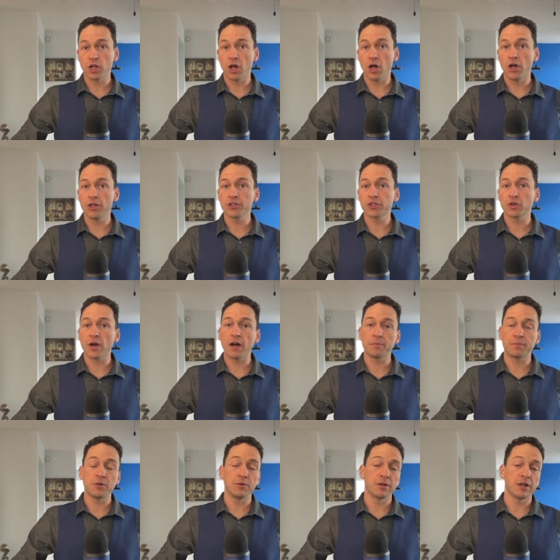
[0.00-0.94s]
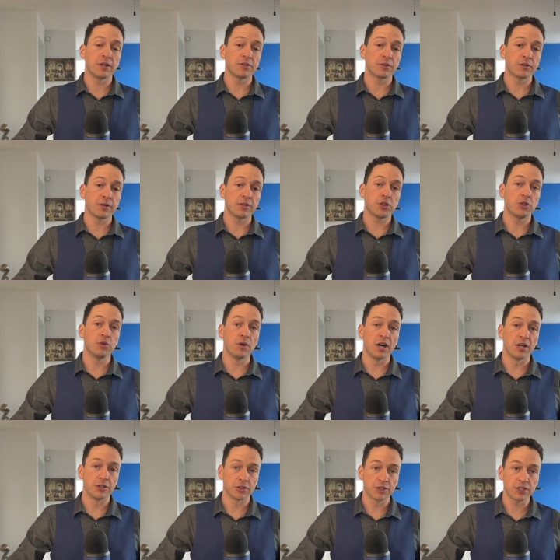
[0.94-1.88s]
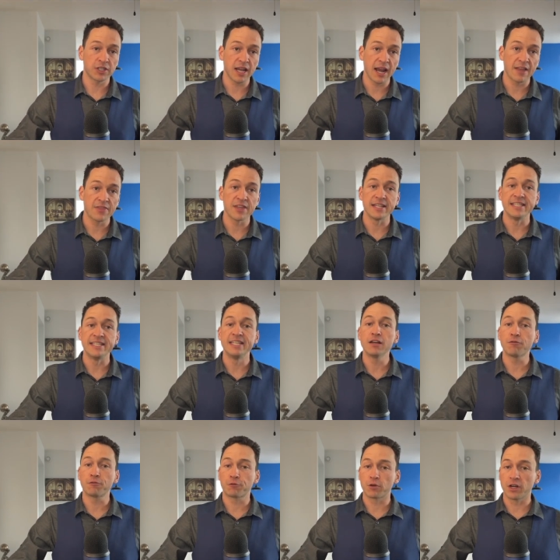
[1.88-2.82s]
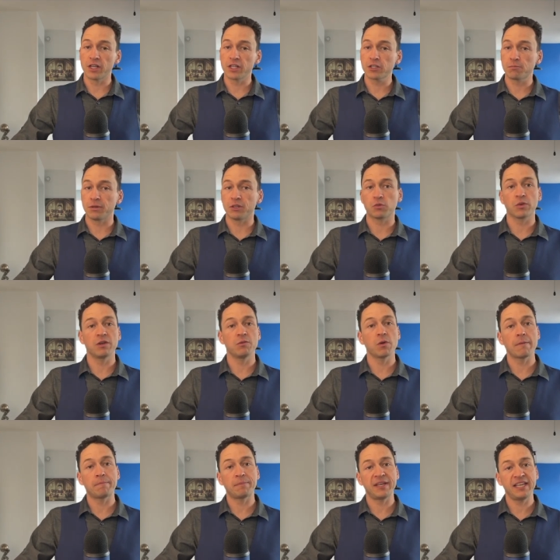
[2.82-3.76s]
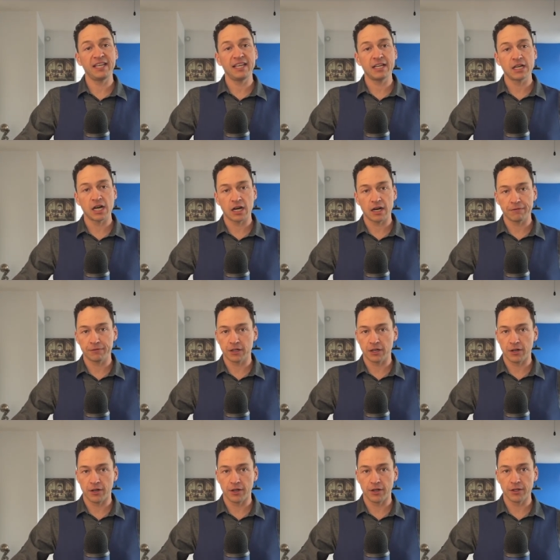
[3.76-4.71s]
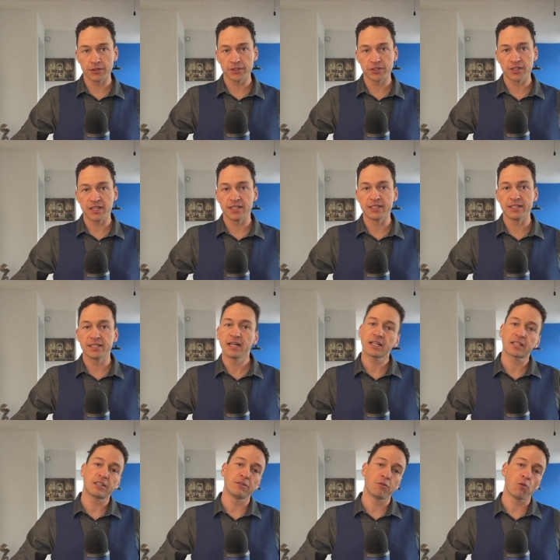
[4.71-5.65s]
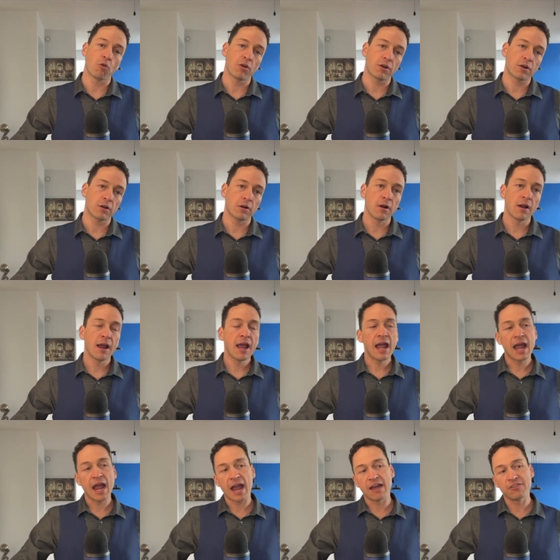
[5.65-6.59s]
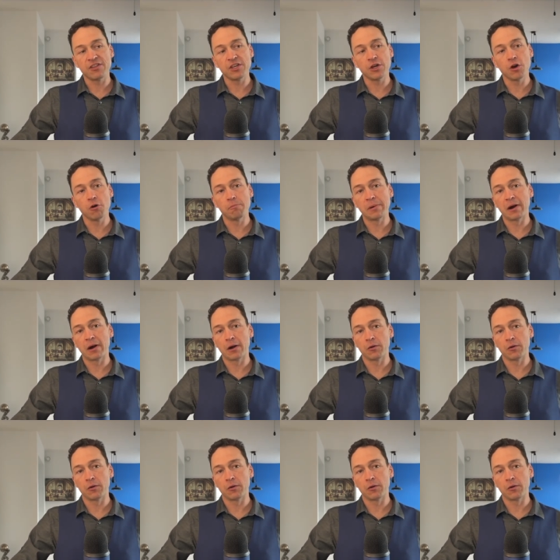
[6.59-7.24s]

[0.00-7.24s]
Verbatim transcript: also help you under, to understand the difference between what Peikoff calls the inductive order and the OPAR